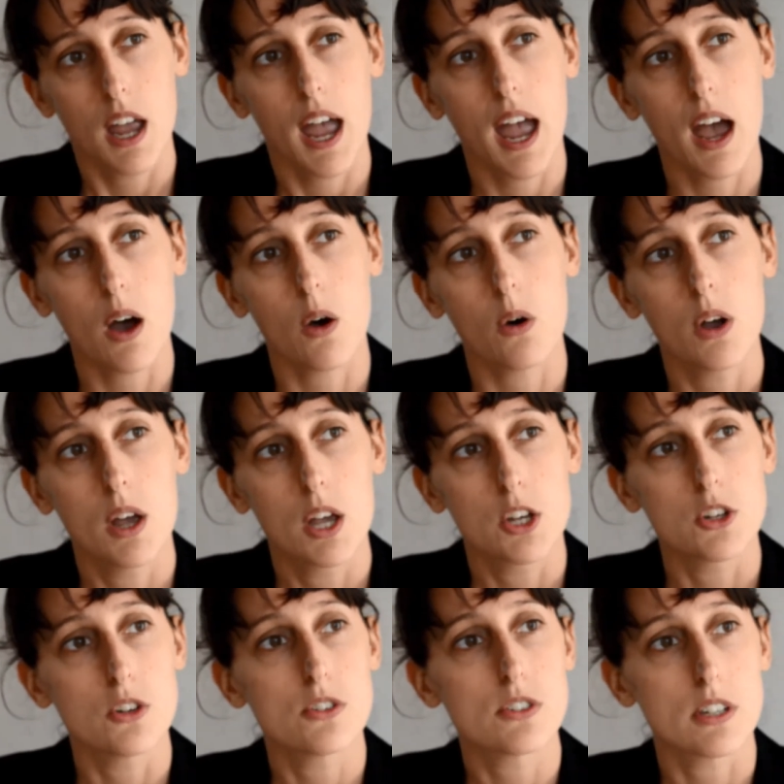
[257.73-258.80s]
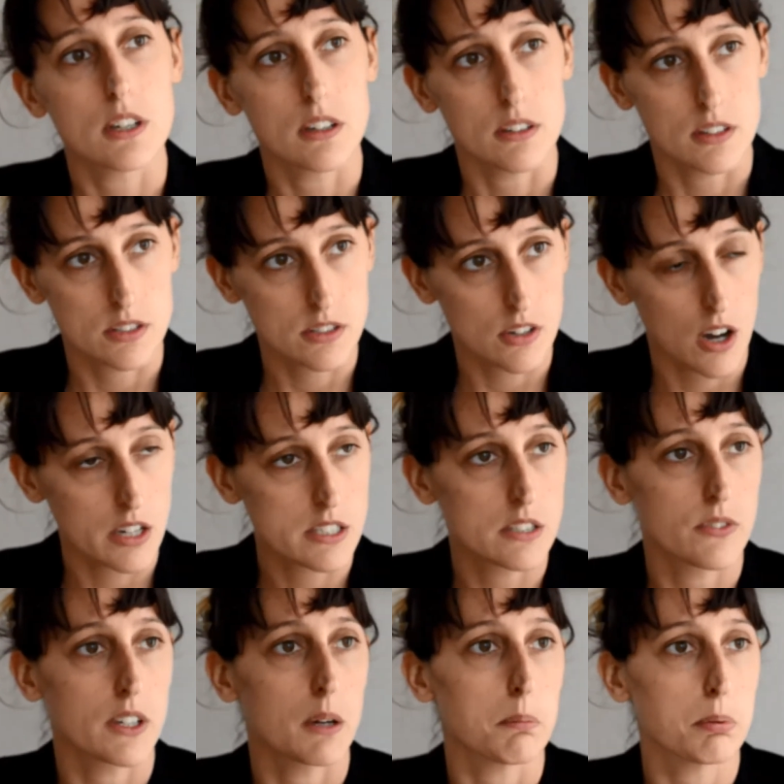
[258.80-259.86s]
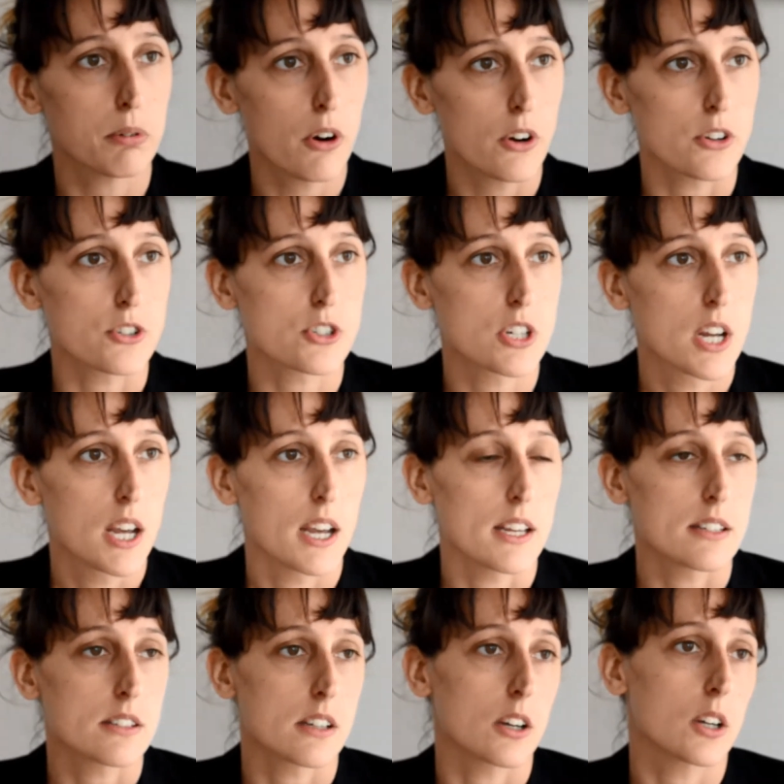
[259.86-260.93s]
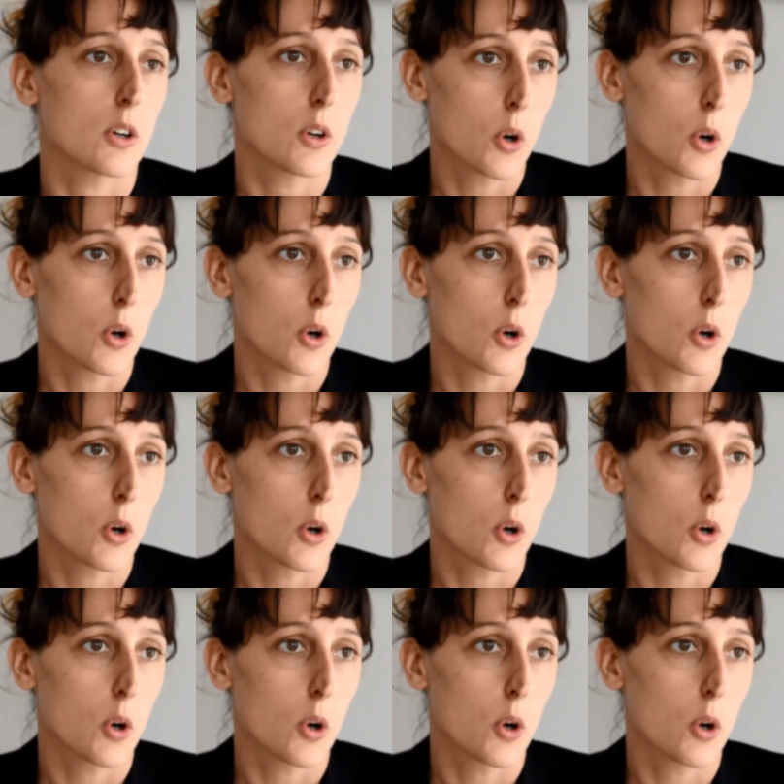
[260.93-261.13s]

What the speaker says: how using the scientific approach is a